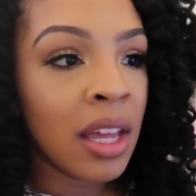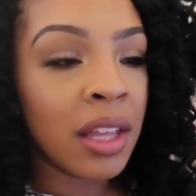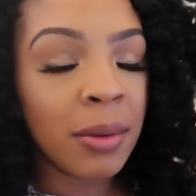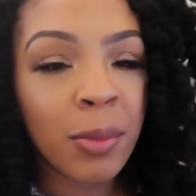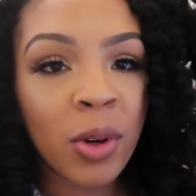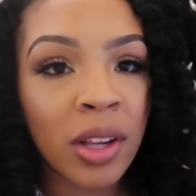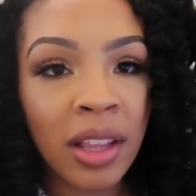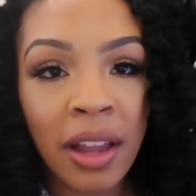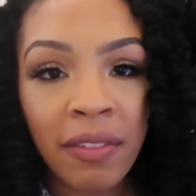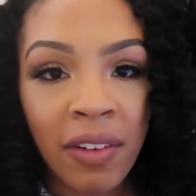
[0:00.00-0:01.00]
in the morning
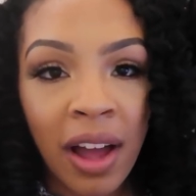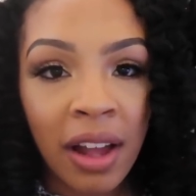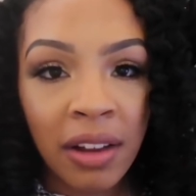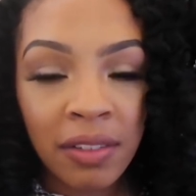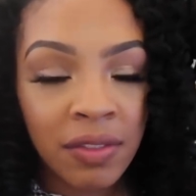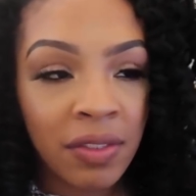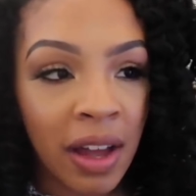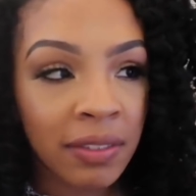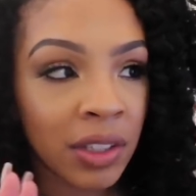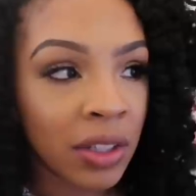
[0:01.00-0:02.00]
like five,
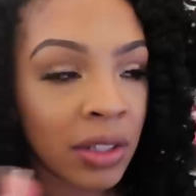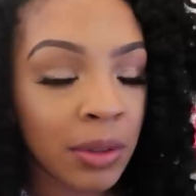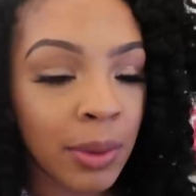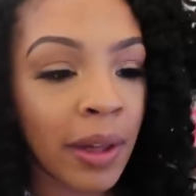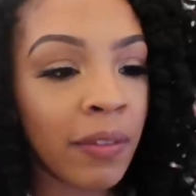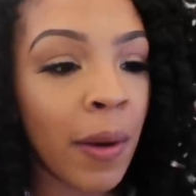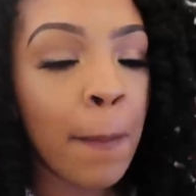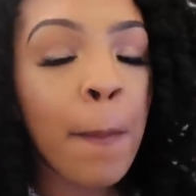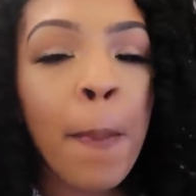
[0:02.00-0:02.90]
five thirty, whatever.